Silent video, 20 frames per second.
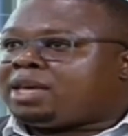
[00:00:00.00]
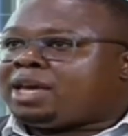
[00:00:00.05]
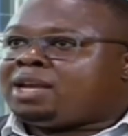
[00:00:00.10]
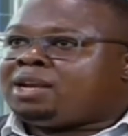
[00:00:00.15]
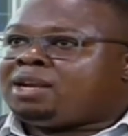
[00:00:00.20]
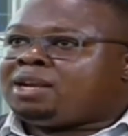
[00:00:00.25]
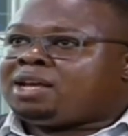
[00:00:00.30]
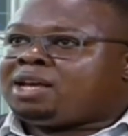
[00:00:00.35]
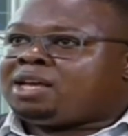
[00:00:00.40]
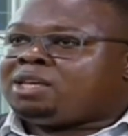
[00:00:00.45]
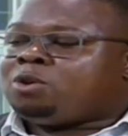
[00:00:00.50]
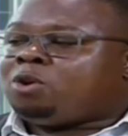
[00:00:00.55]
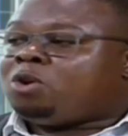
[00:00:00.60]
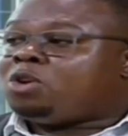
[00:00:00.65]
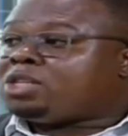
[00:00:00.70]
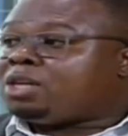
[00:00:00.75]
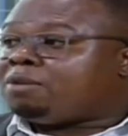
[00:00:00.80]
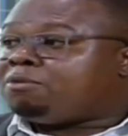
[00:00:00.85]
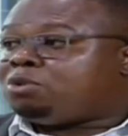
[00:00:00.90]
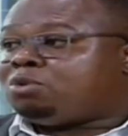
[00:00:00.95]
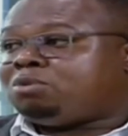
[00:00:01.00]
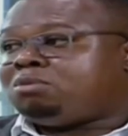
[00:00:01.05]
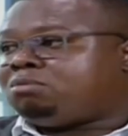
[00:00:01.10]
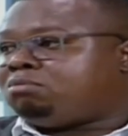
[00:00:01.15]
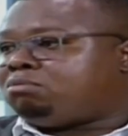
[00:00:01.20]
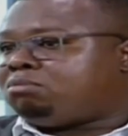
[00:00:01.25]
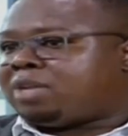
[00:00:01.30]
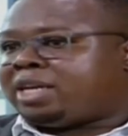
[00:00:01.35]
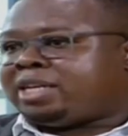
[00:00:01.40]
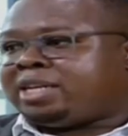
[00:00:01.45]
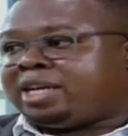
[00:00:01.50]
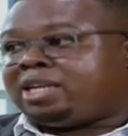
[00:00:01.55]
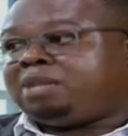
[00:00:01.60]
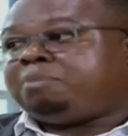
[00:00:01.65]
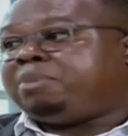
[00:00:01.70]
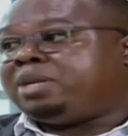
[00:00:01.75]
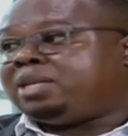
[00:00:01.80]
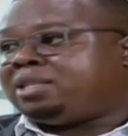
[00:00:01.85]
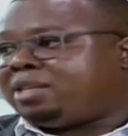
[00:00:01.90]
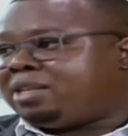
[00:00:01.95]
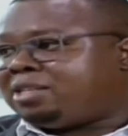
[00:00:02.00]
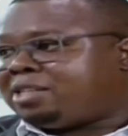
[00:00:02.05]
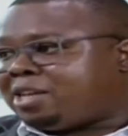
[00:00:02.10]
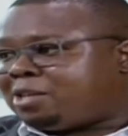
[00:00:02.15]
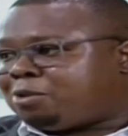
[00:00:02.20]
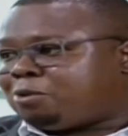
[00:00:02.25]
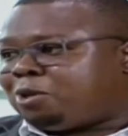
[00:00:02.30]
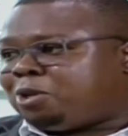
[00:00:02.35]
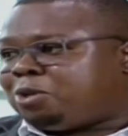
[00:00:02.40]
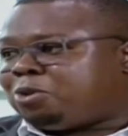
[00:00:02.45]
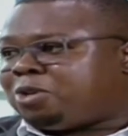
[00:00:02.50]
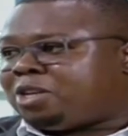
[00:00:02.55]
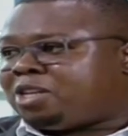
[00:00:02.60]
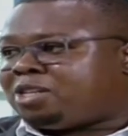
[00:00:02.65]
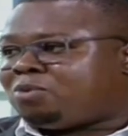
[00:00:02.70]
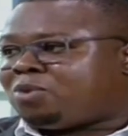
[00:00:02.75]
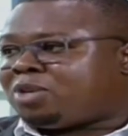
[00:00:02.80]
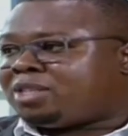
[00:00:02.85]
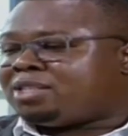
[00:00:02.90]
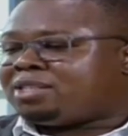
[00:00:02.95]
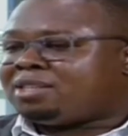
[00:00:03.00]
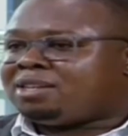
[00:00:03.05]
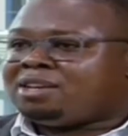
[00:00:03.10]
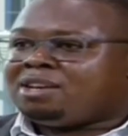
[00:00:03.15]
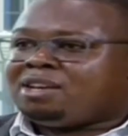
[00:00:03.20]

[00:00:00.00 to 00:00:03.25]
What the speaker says: And you don't have to ideally build the entire solution at once.